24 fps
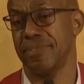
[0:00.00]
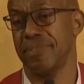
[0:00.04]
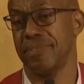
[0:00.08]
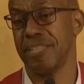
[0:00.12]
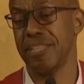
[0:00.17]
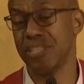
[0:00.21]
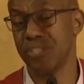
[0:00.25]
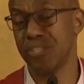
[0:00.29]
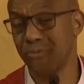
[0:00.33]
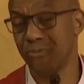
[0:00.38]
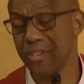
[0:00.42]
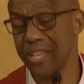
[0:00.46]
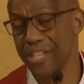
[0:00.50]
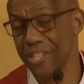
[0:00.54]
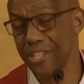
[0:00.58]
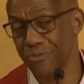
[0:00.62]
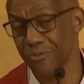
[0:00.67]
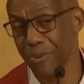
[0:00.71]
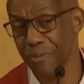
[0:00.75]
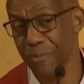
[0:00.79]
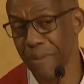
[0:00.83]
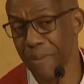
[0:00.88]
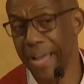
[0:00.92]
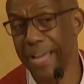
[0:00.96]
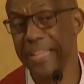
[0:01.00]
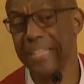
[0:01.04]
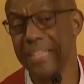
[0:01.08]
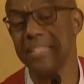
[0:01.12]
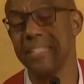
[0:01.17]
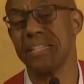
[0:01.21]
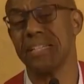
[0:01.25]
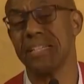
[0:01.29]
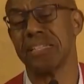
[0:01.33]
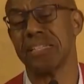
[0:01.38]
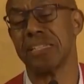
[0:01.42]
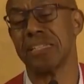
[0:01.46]
this feast
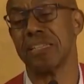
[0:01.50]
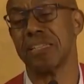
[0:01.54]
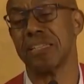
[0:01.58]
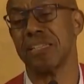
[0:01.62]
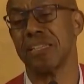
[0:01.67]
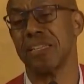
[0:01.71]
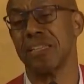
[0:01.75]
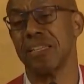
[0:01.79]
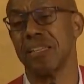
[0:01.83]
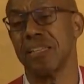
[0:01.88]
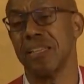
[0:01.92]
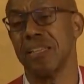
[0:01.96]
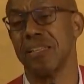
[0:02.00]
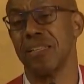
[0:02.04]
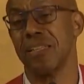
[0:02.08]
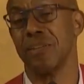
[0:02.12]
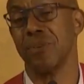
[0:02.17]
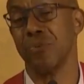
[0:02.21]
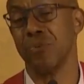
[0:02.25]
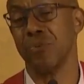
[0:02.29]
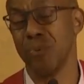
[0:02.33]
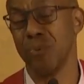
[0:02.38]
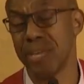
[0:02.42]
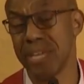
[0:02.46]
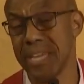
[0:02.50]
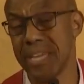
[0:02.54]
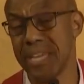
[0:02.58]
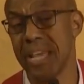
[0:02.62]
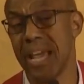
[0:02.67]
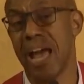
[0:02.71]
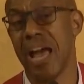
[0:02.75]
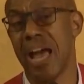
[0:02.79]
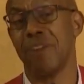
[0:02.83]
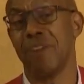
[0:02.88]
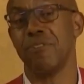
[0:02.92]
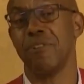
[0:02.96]
reminds us that we
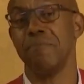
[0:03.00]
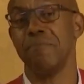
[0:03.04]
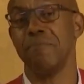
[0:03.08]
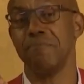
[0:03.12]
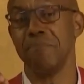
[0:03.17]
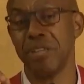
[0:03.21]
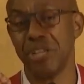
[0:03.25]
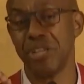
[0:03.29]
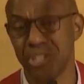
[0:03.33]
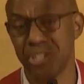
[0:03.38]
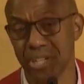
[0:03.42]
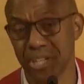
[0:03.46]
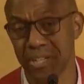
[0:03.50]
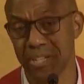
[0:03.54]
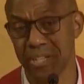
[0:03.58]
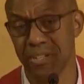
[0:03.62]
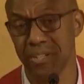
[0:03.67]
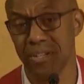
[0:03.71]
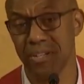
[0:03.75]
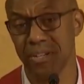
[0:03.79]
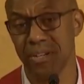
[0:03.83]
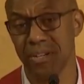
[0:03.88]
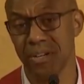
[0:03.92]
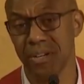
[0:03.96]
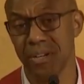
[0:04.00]
have a mission